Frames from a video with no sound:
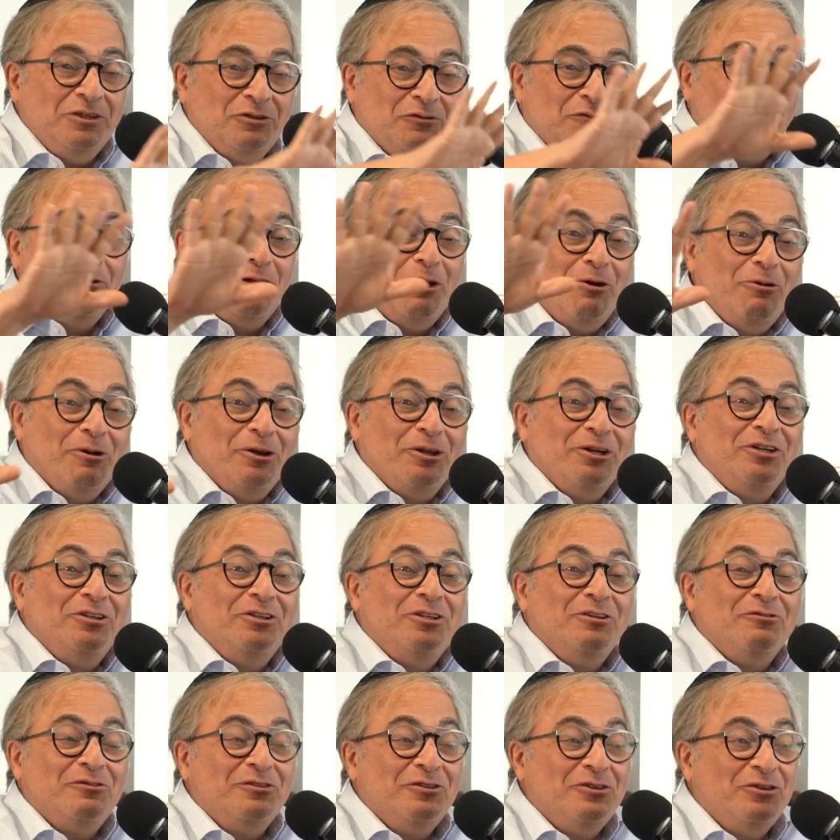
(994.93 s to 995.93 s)
is flowing in a
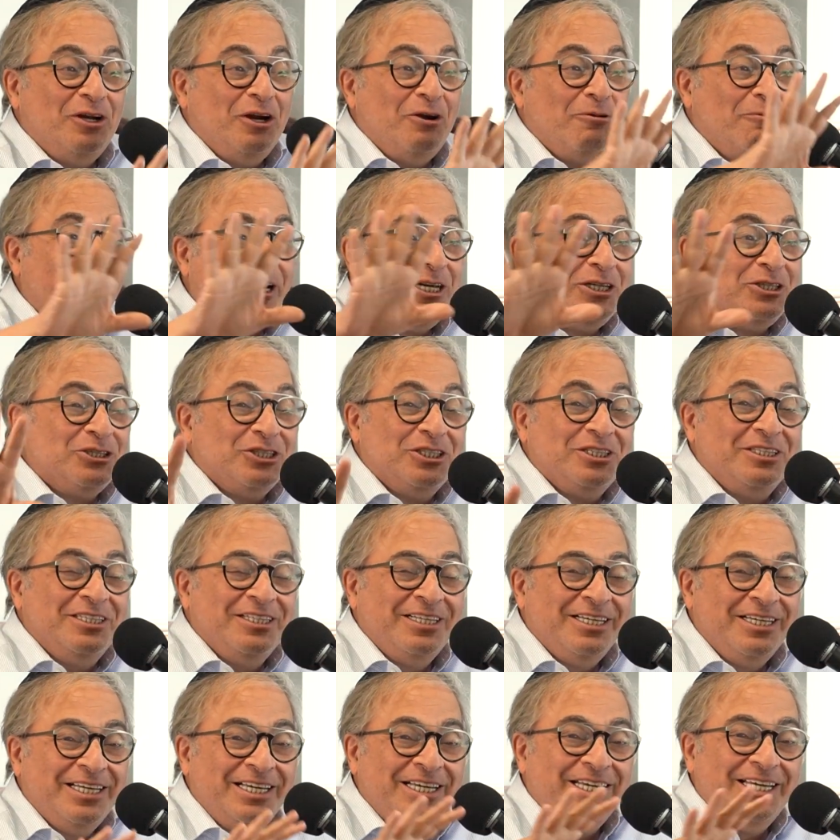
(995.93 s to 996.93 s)
different direction. Well,
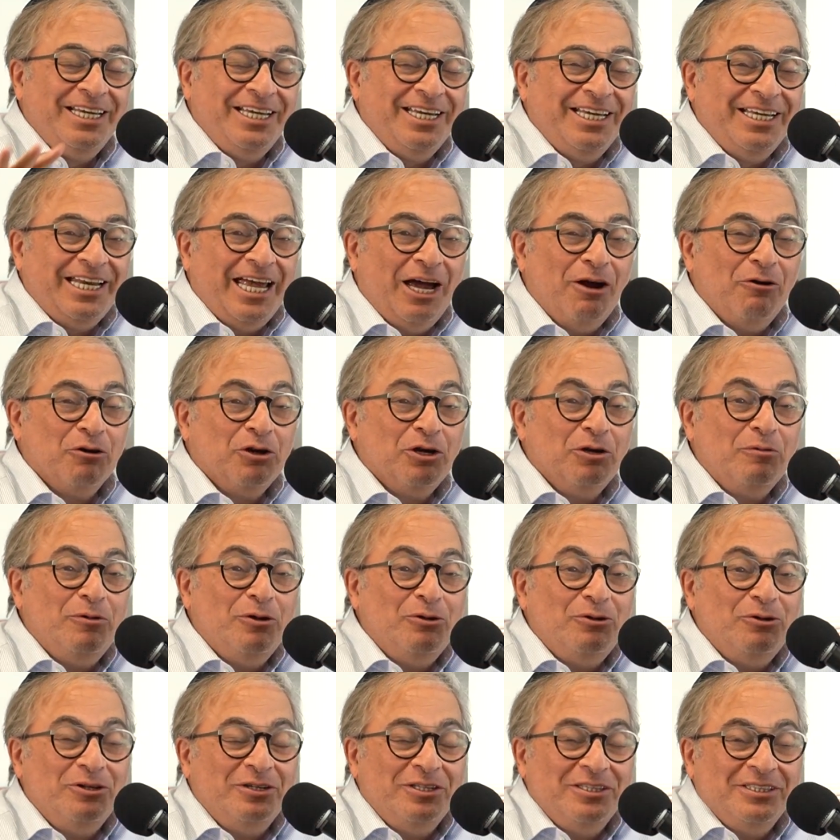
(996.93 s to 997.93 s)
the reason is because
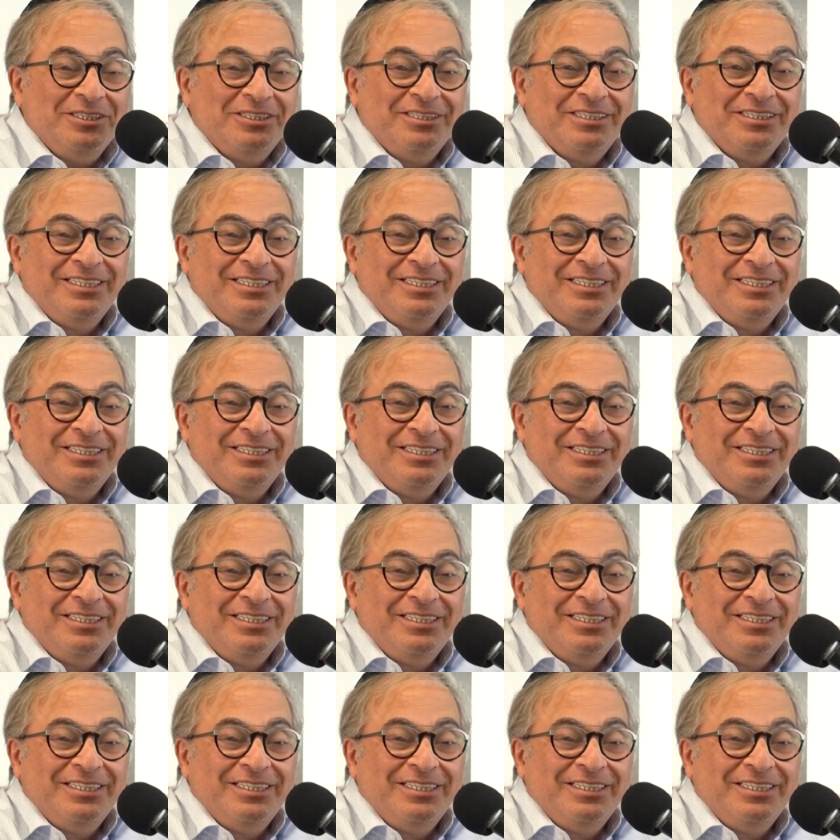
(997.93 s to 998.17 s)
the